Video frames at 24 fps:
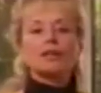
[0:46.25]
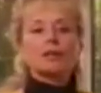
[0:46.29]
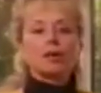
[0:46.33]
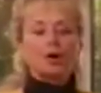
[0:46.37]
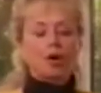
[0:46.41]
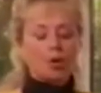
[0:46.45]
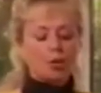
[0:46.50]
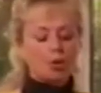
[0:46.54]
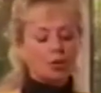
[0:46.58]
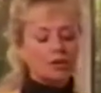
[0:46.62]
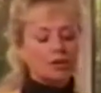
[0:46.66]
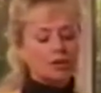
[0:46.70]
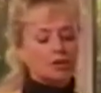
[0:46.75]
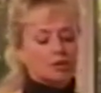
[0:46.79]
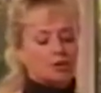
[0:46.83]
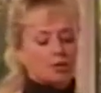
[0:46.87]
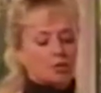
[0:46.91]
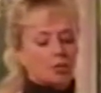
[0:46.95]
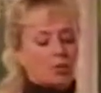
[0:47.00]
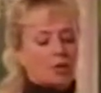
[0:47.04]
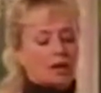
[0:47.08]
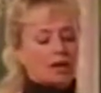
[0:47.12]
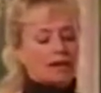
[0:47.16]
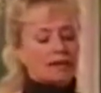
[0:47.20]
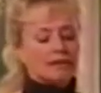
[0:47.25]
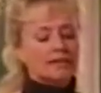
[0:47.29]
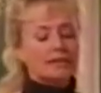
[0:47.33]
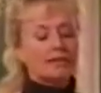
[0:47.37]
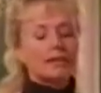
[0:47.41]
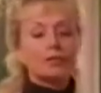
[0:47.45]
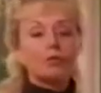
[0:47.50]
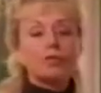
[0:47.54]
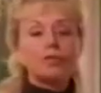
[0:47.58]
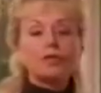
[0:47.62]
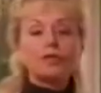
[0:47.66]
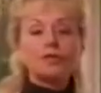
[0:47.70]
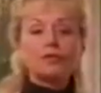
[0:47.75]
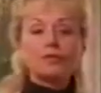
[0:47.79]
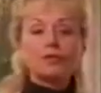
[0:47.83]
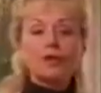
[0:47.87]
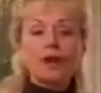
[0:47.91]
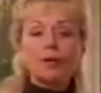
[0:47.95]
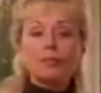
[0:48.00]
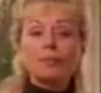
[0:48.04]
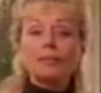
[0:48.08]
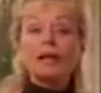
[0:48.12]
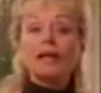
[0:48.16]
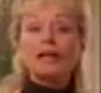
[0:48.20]
the oldest ones. It was
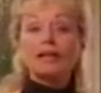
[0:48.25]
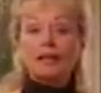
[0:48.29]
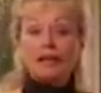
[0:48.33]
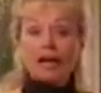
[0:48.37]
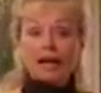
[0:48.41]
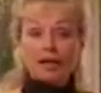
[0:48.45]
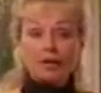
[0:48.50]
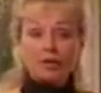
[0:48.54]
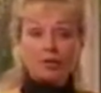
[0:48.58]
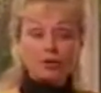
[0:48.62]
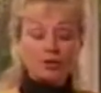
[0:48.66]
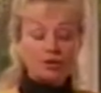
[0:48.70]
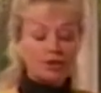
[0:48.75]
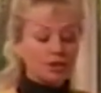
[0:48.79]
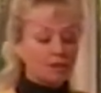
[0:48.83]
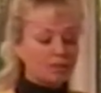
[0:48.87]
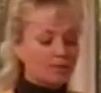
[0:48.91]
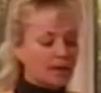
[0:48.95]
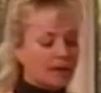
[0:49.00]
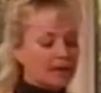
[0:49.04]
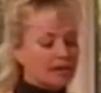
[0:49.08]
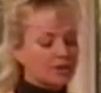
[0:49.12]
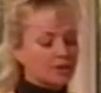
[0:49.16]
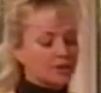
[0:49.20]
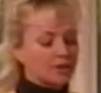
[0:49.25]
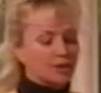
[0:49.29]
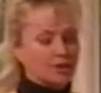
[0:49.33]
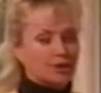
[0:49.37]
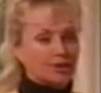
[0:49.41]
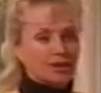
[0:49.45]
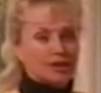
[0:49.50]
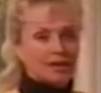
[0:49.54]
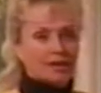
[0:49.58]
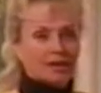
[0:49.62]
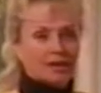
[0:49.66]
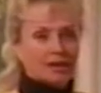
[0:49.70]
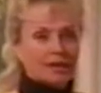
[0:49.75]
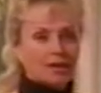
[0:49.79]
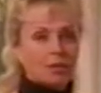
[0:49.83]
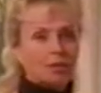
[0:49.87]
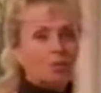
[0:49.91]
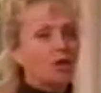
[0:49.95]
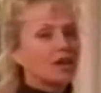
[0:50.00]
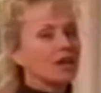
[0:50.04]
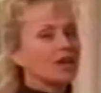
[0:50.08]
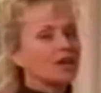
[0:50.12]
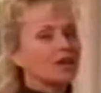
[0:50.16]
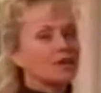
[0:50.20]
from nitrogen mustard,
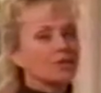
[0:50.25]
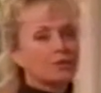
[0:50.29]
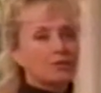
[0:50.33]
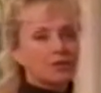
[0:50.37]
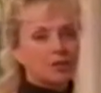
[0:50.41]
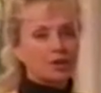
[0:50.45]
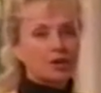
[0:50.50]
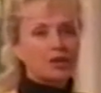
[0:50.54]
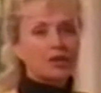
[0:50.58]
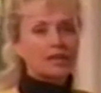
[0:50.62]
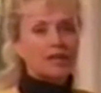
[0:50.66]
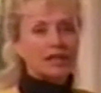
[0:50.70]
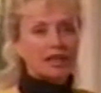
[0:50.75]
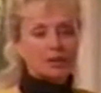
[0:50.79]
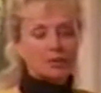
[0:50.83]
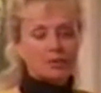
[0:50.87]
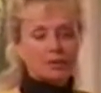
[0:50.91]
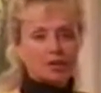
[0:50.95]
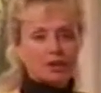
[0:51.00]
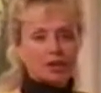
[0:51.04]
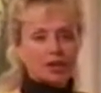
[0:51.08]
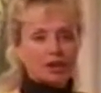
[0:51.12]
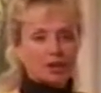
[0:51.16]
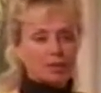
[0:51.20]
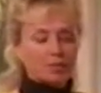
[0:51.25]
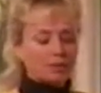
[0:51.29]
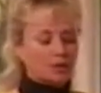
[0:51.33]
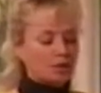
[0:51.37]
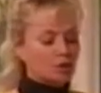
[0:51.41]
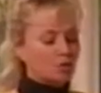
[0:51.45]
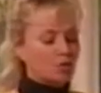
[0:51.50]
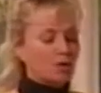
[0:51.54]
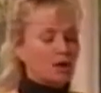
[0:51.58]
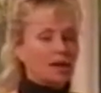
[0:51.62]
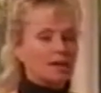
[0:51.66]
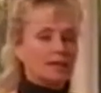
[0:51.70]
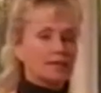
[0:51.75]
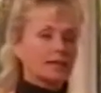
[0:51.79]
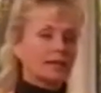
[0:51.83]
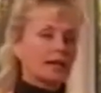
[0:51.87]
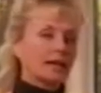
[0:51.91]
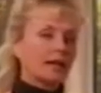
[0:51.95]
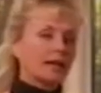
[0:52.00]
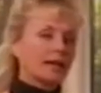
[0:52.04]
one of the first chemotherapy drugs.